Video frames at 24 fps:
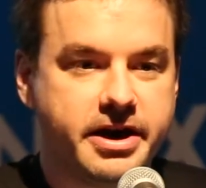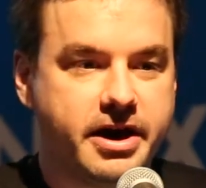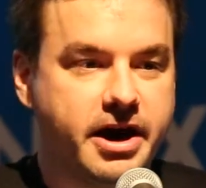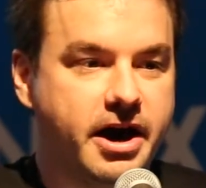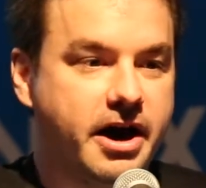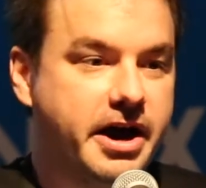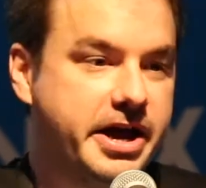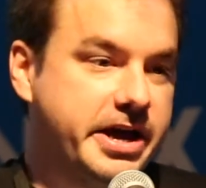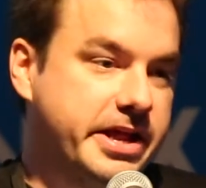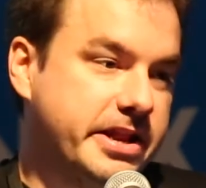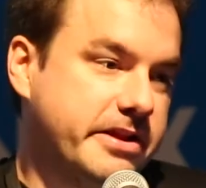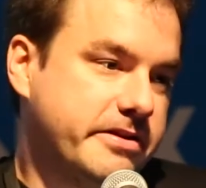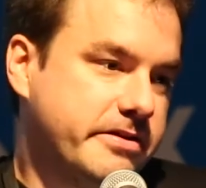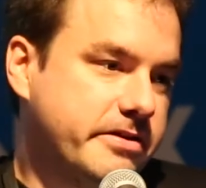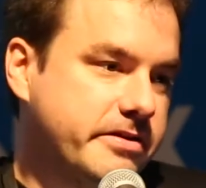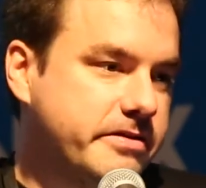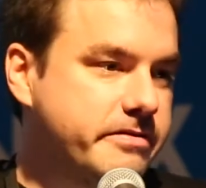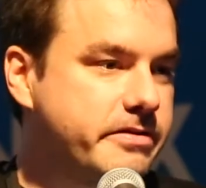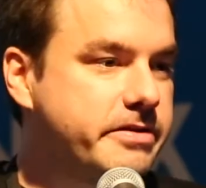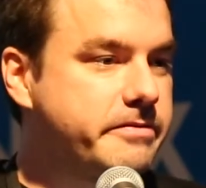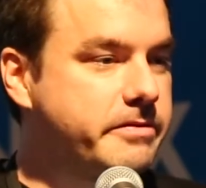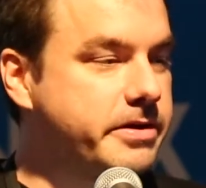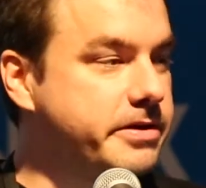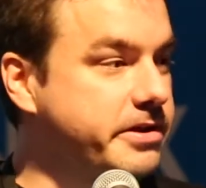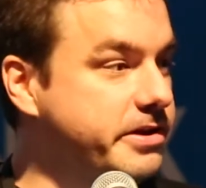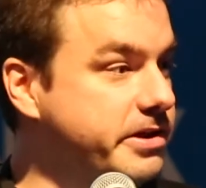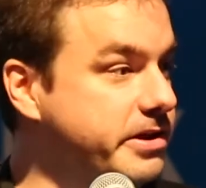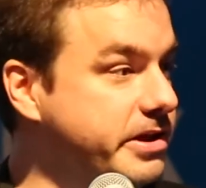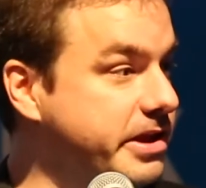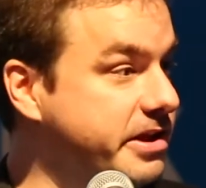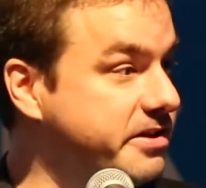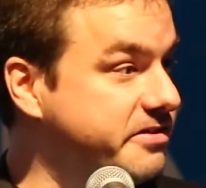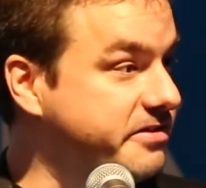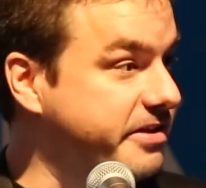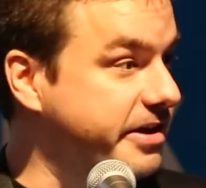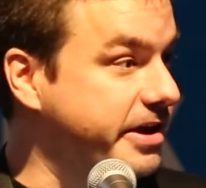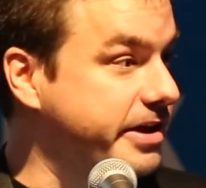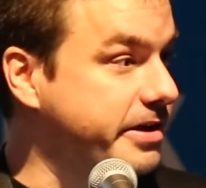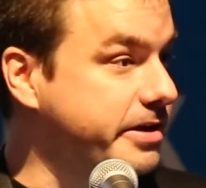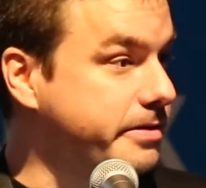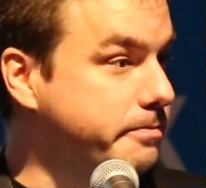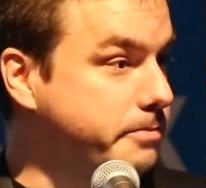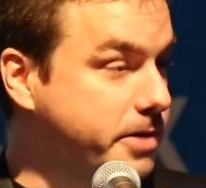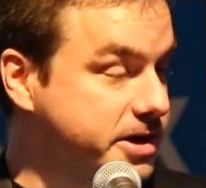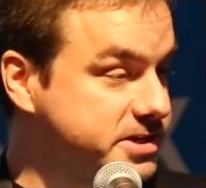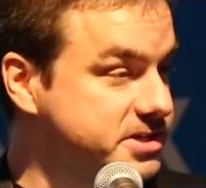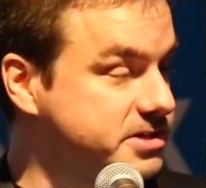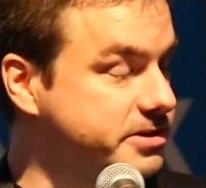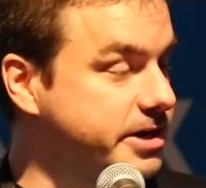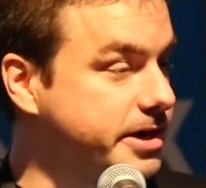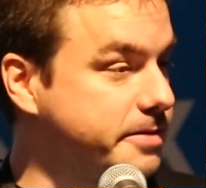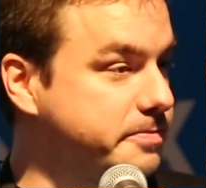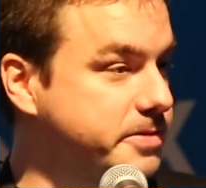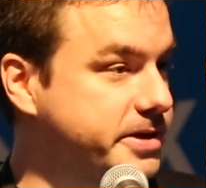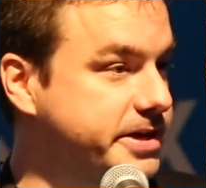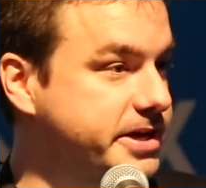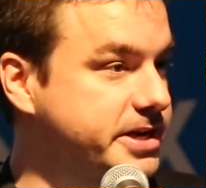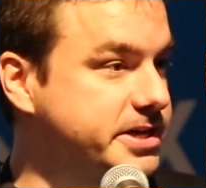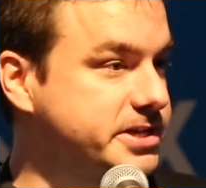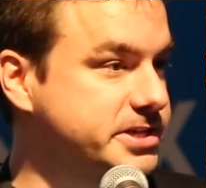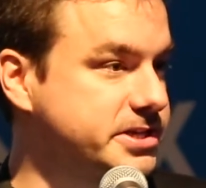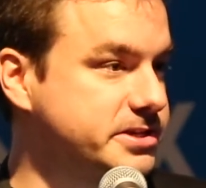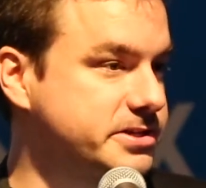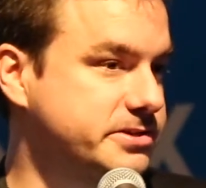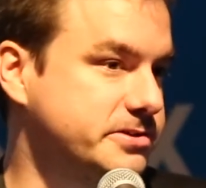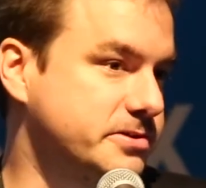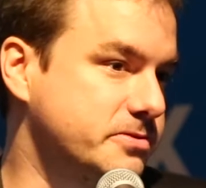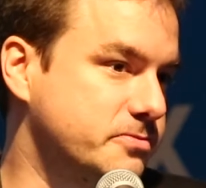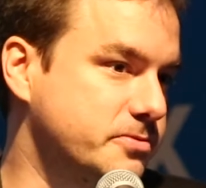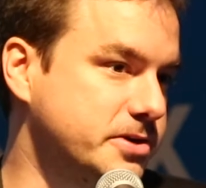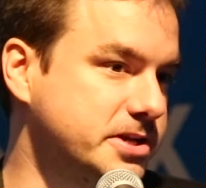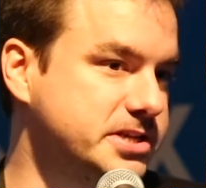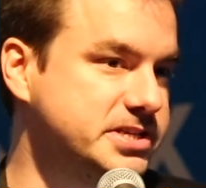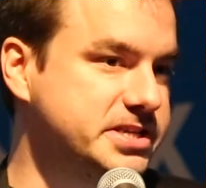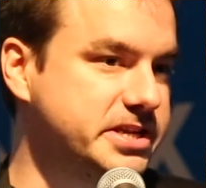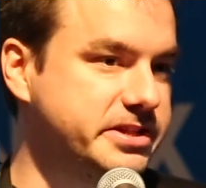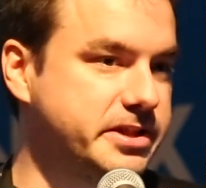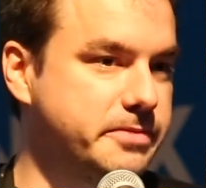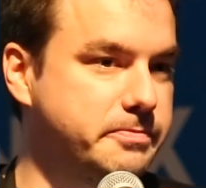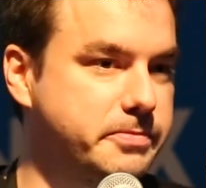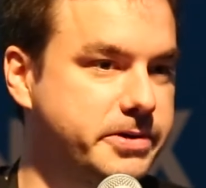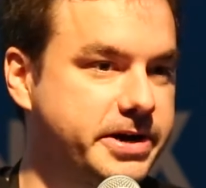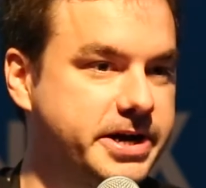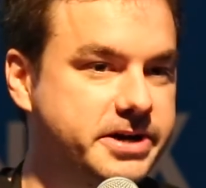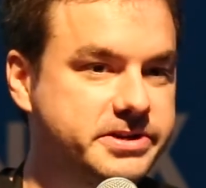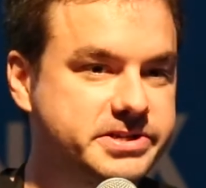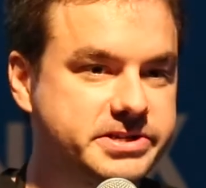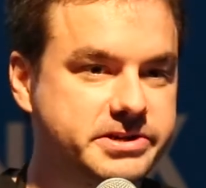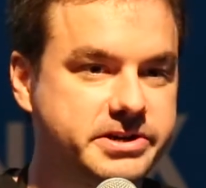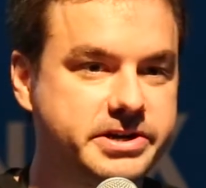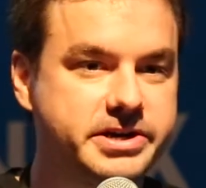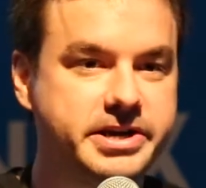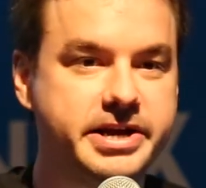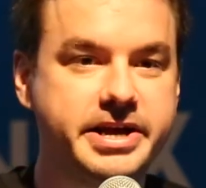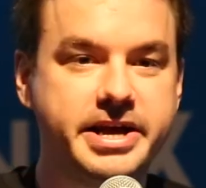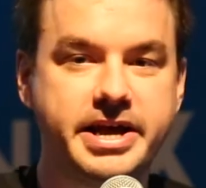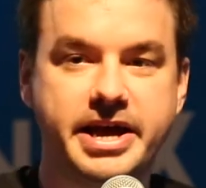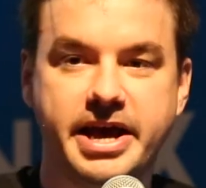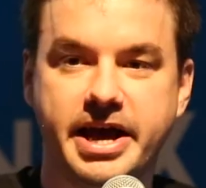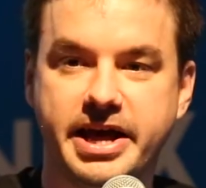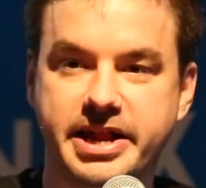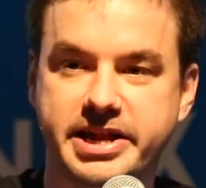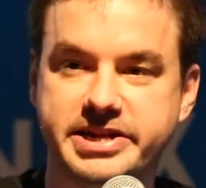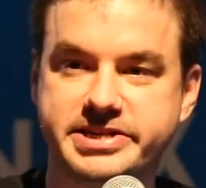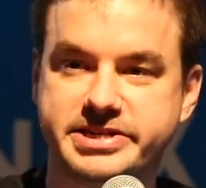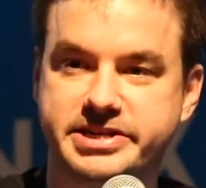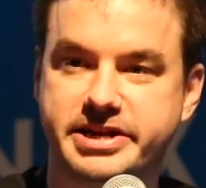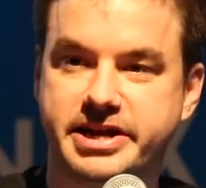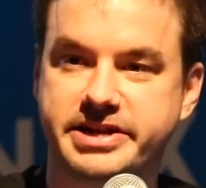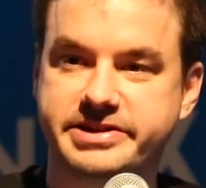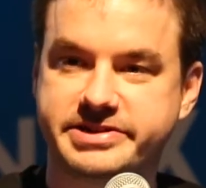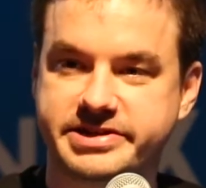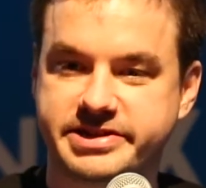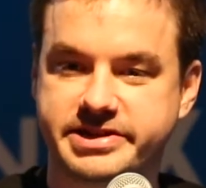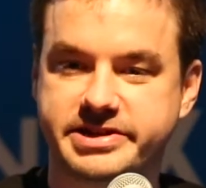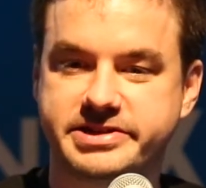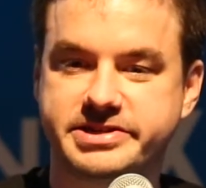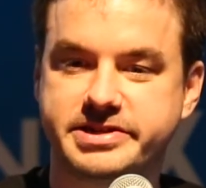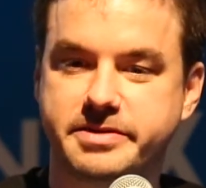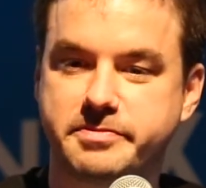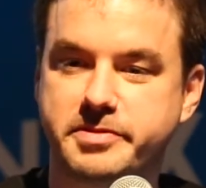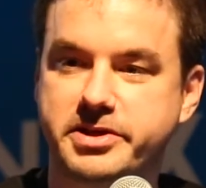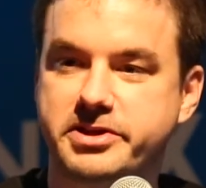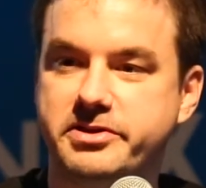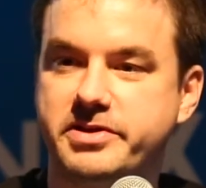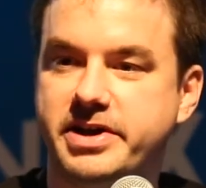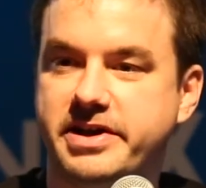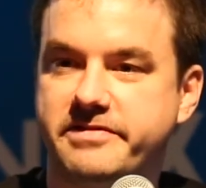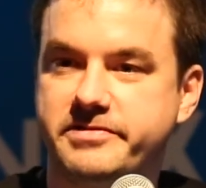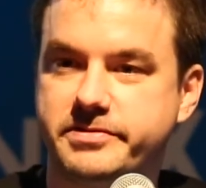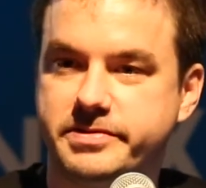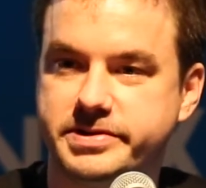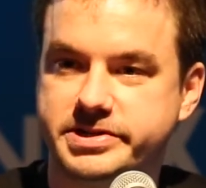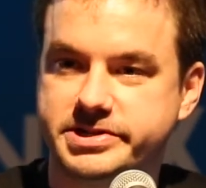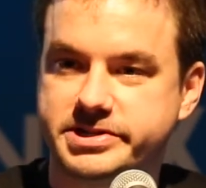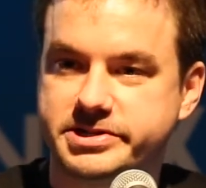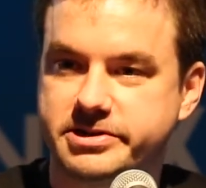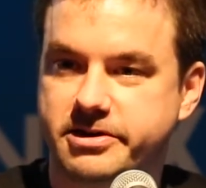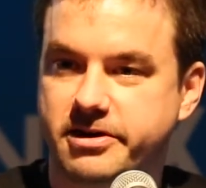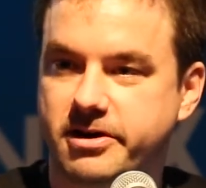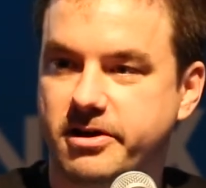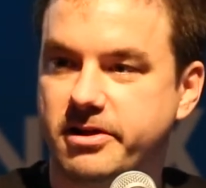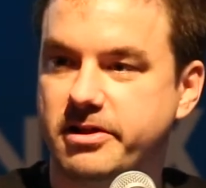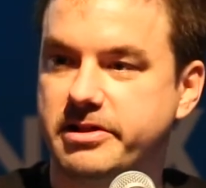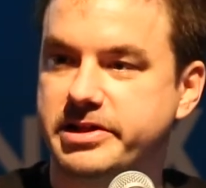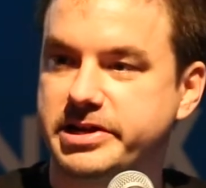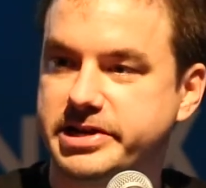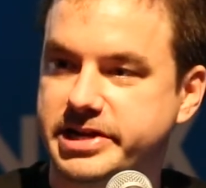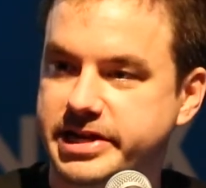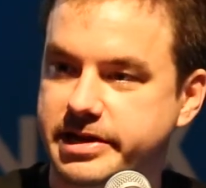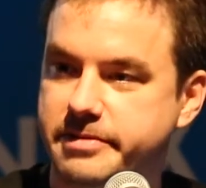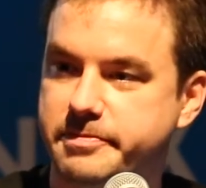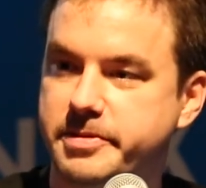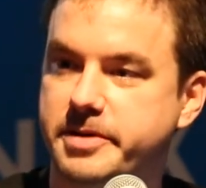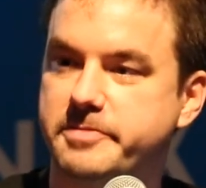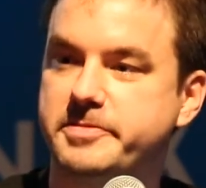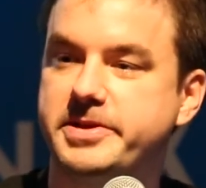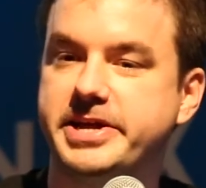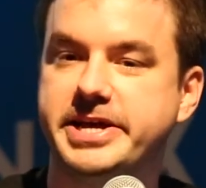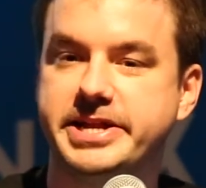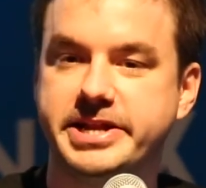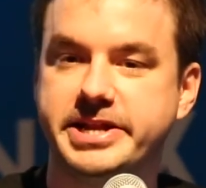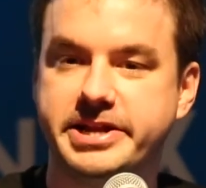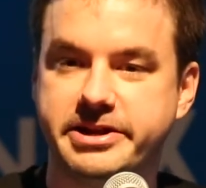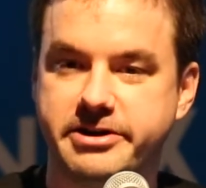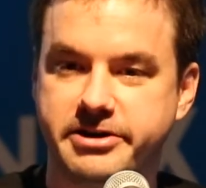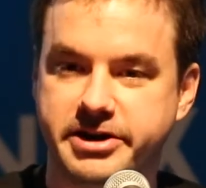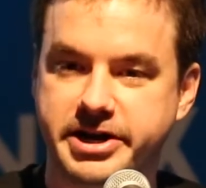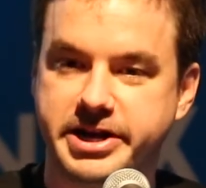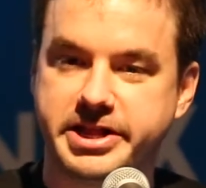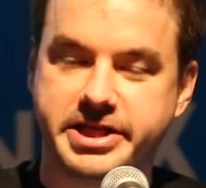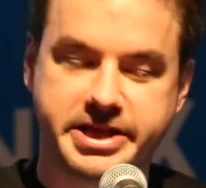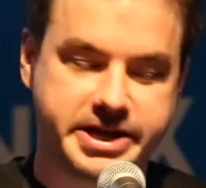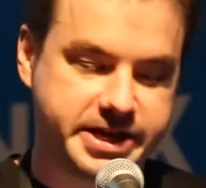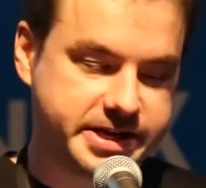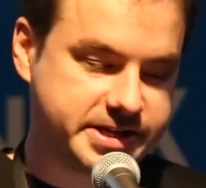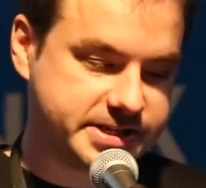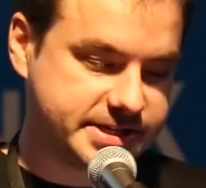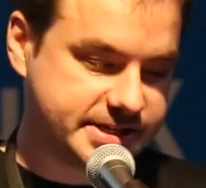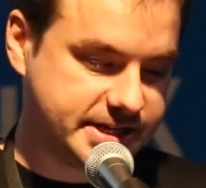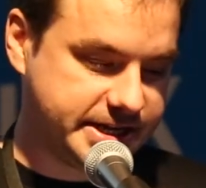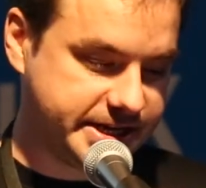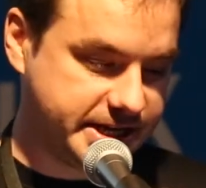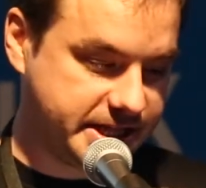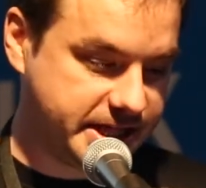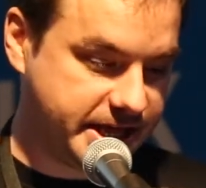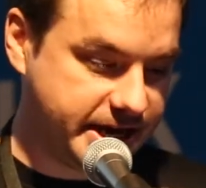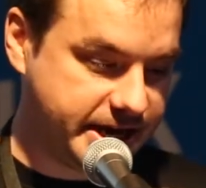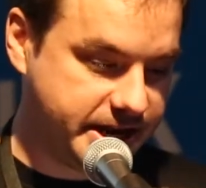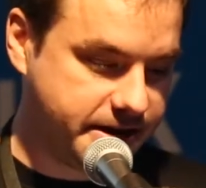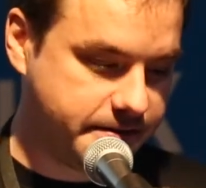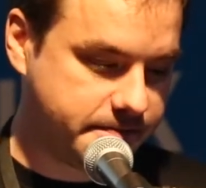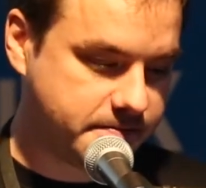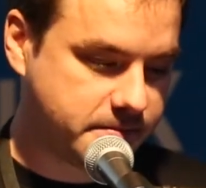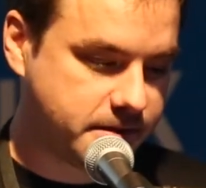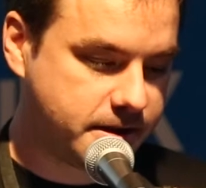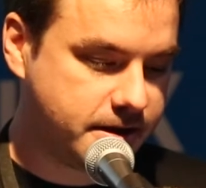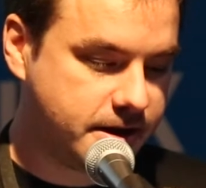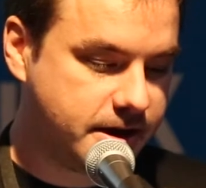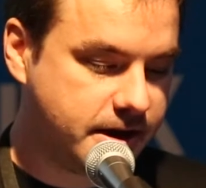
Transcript: And it's a Monster application, so it runs in the browser, and it's not something you have to install and keep updated or anything else like that.